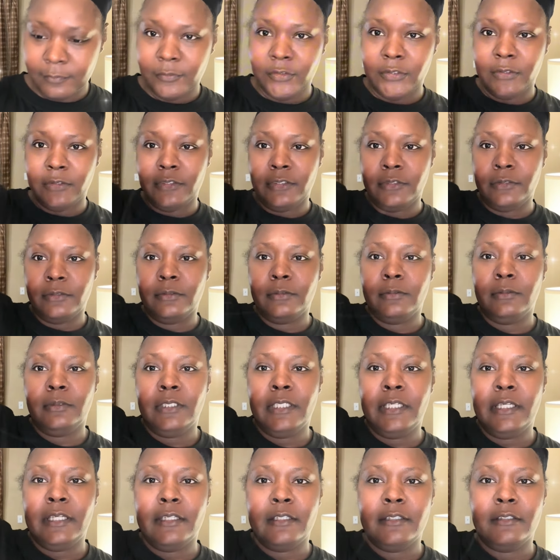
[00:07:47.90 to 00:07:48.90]
So
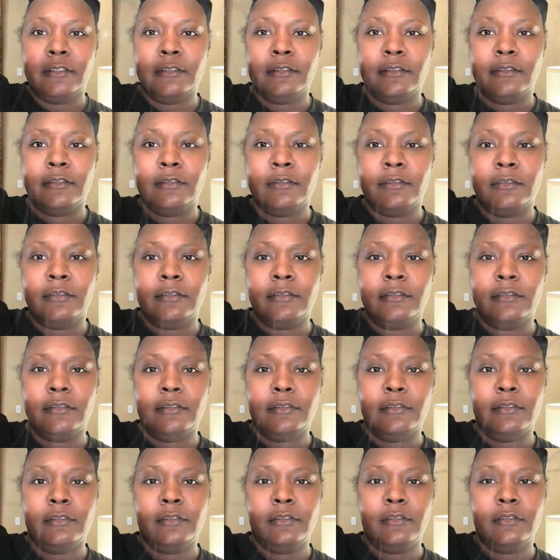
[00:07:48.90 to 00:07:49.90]
yeah,
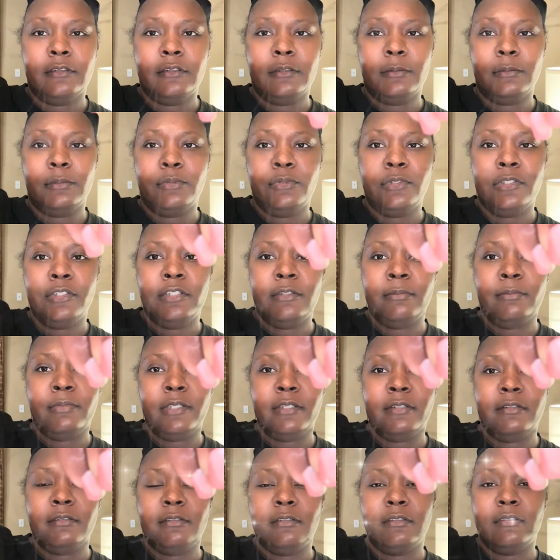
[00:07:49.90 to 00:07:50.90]
pretty good
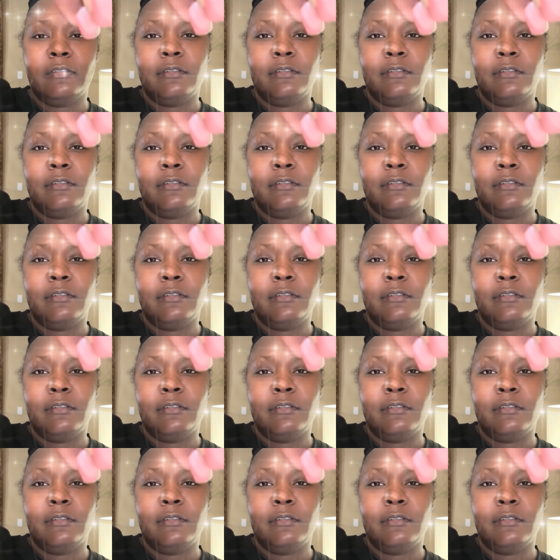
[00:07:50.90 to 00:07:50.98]
bit.